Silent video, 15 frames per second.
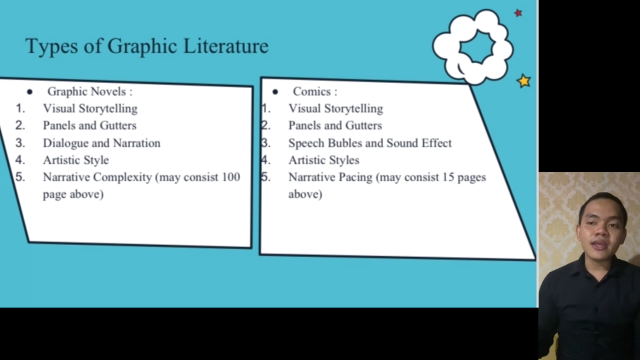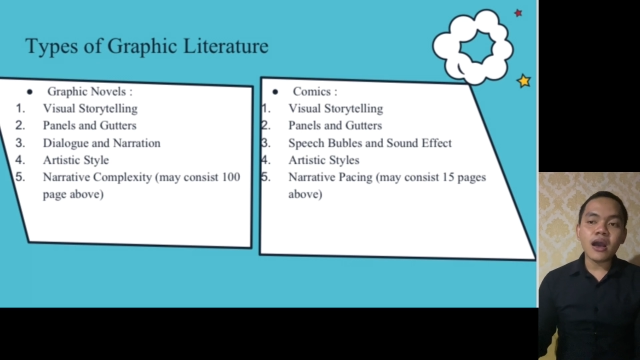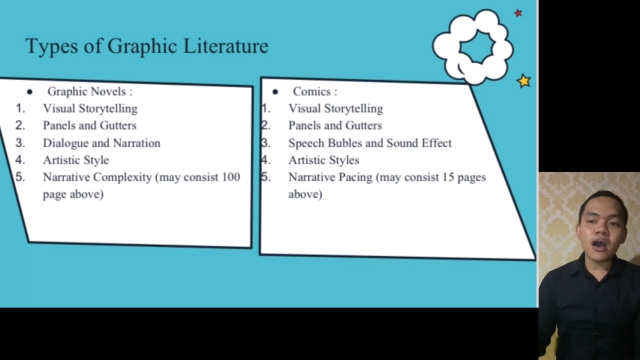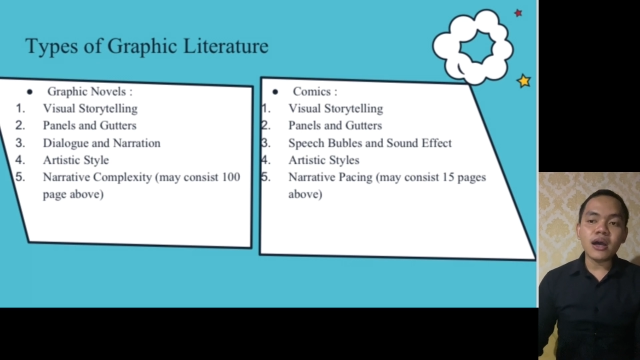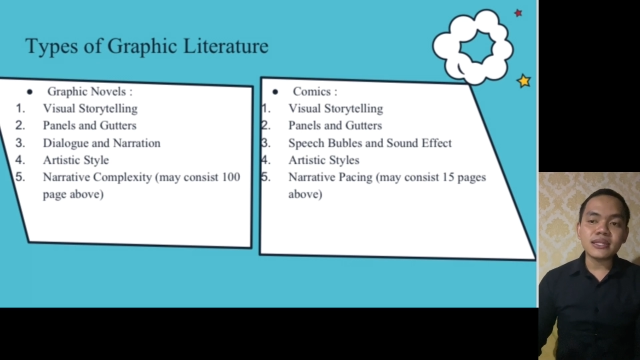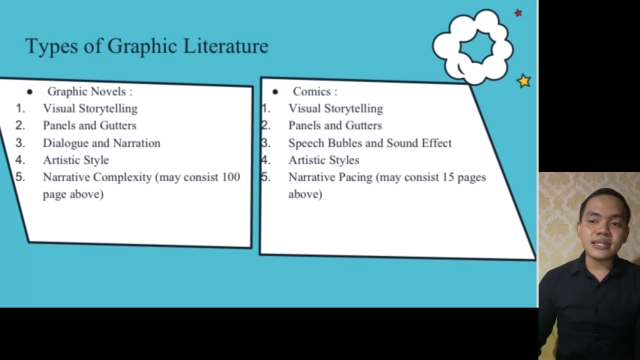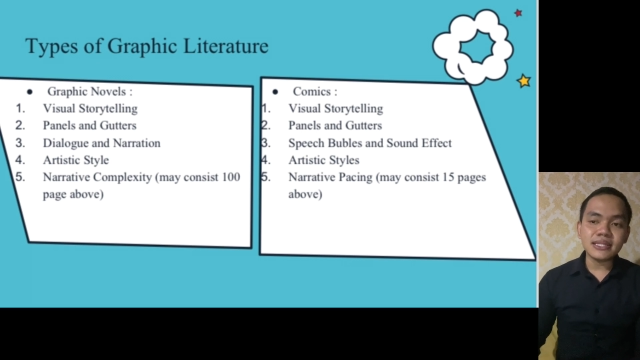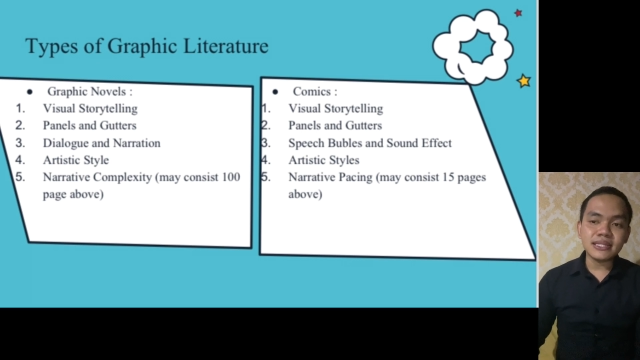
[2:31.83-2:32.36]

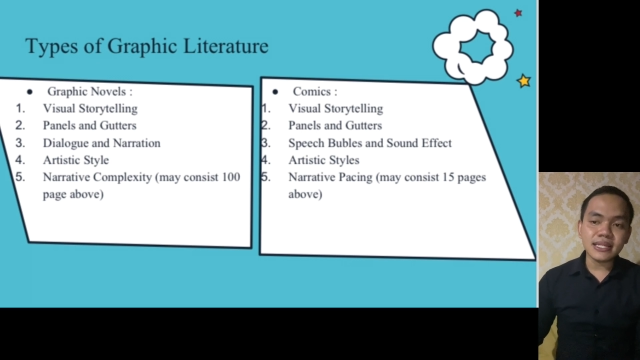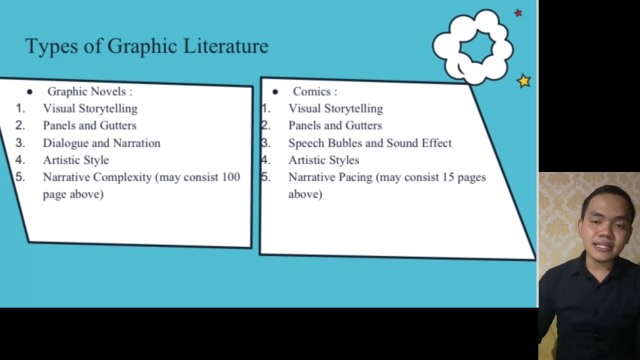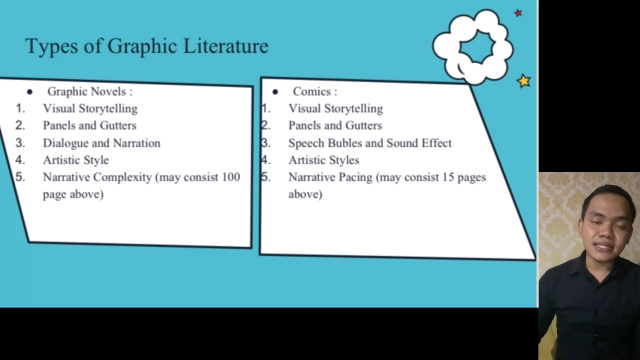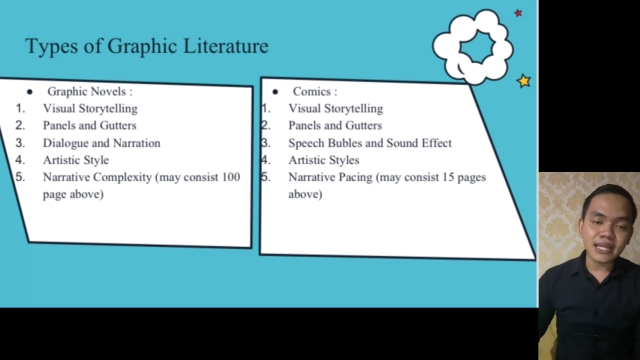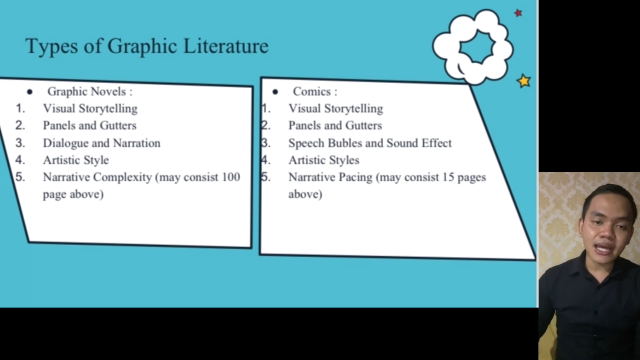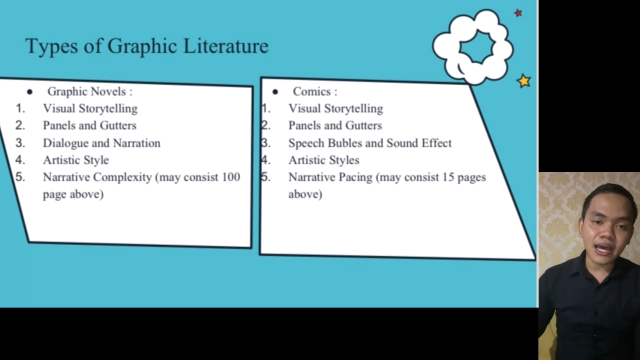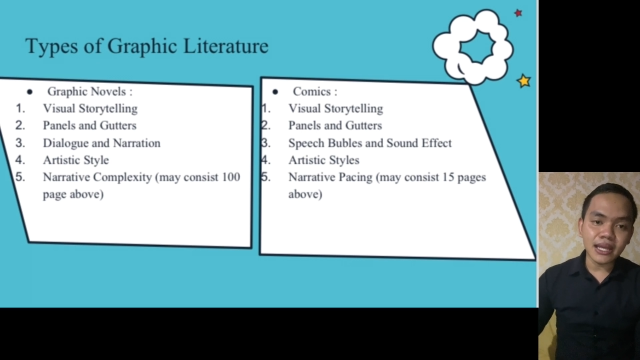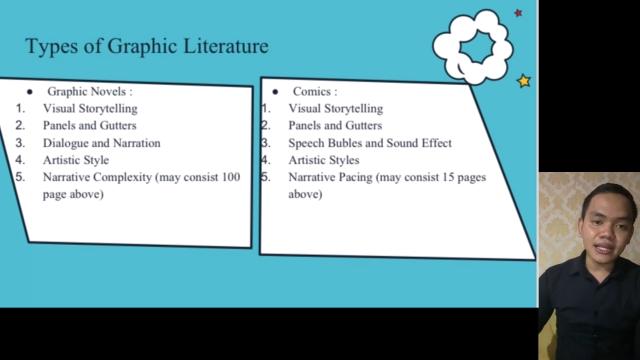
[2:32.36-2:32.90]
artistic
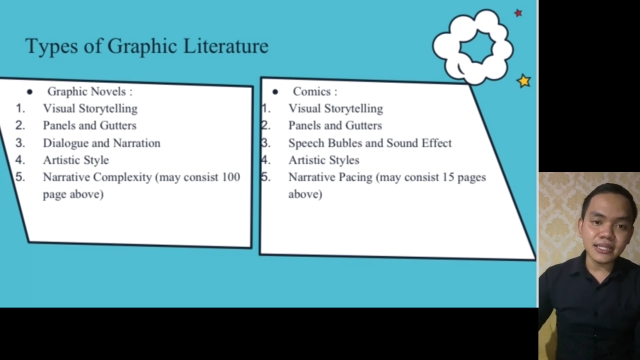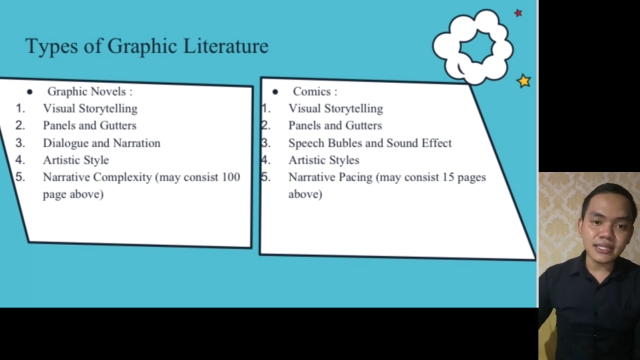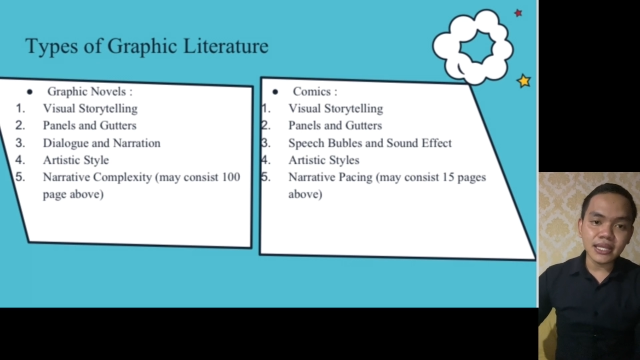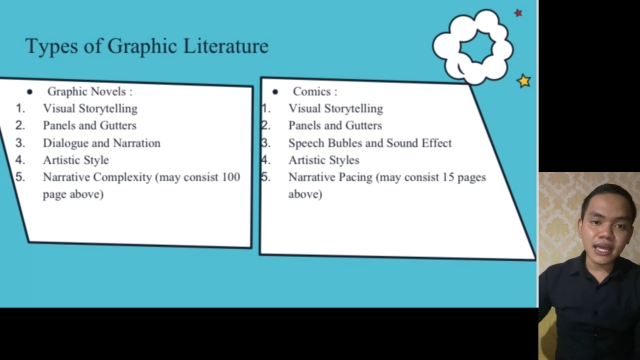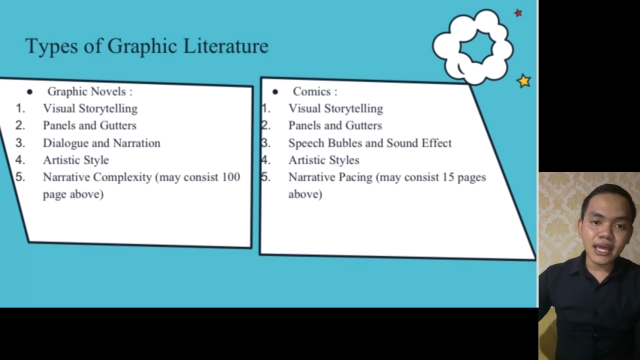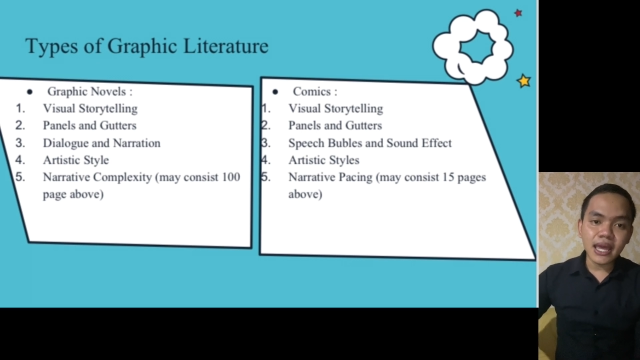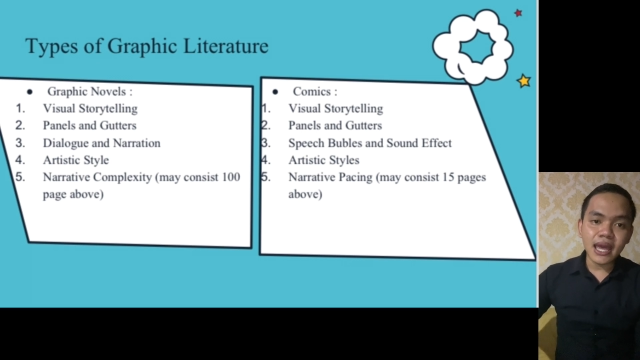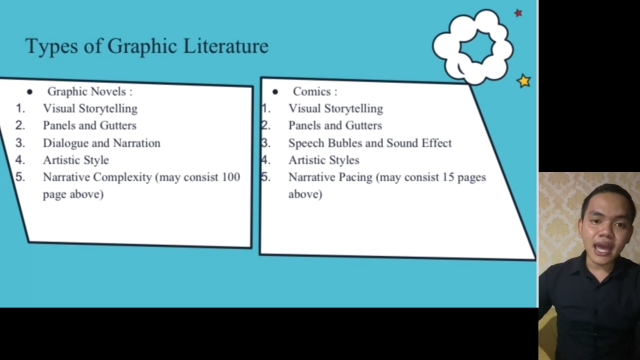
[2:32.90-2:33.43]
styles,
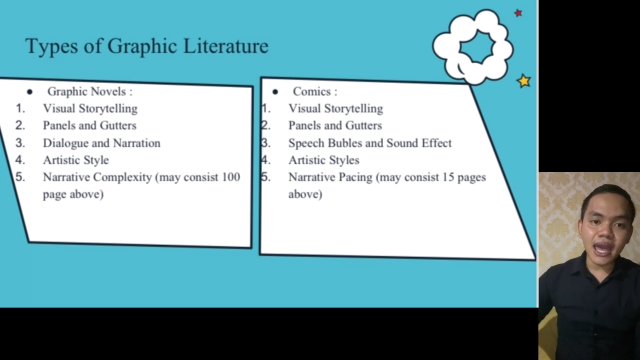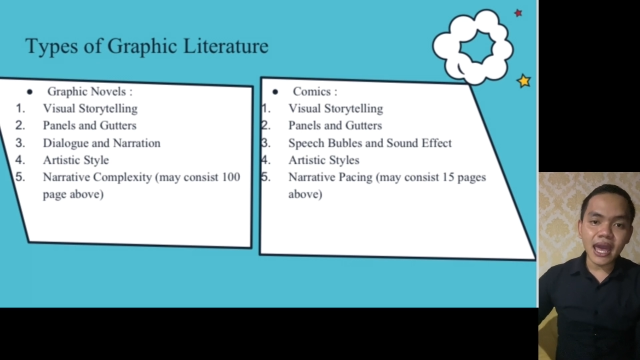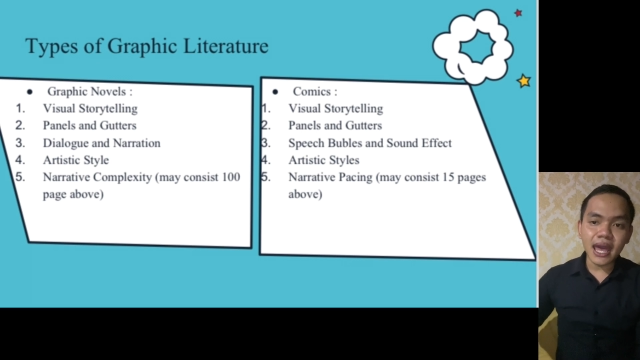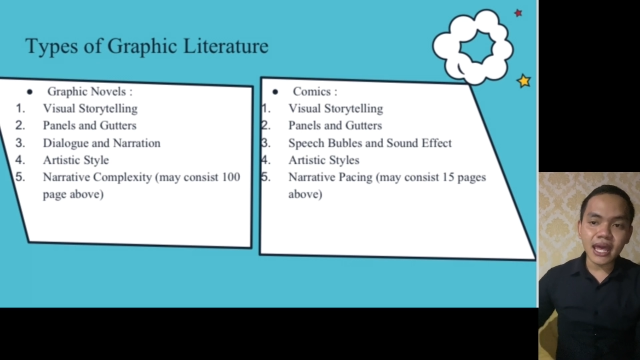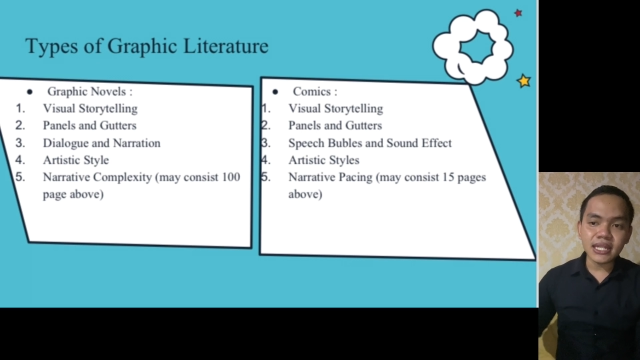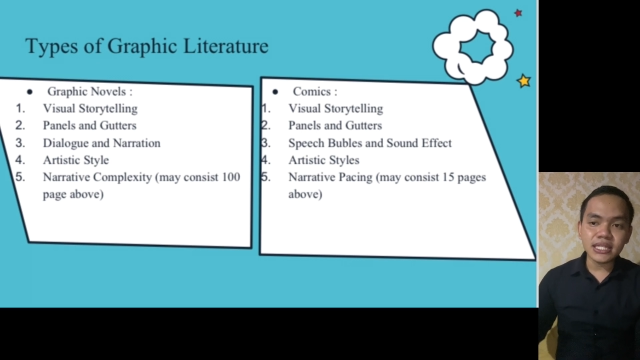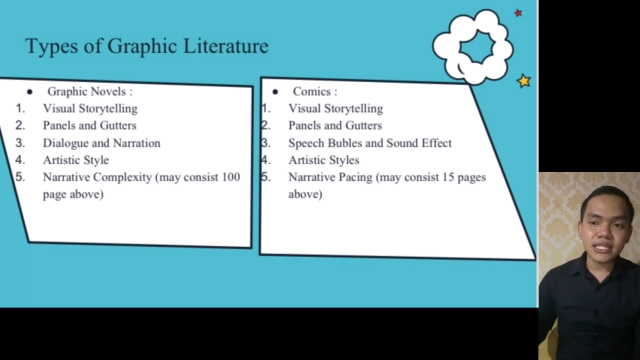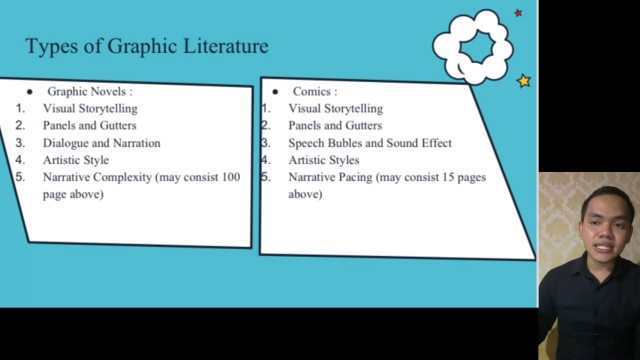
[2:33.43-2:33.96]

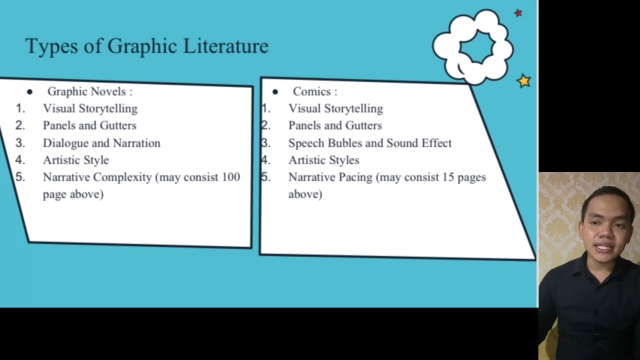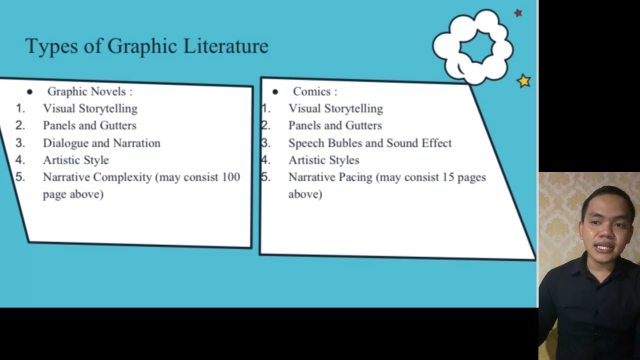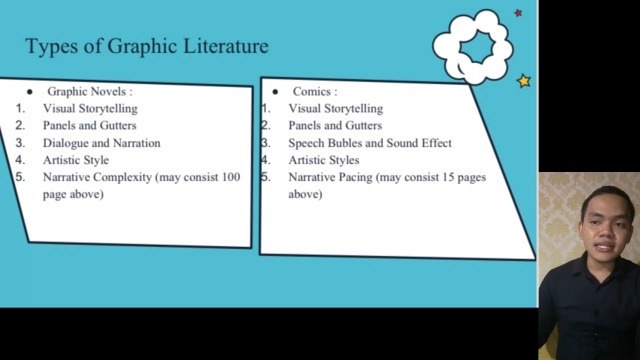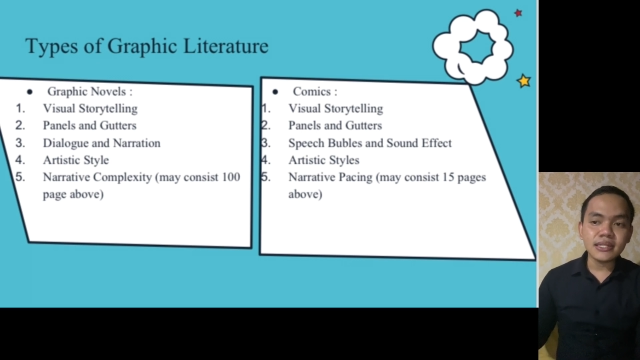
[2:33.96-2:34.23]
and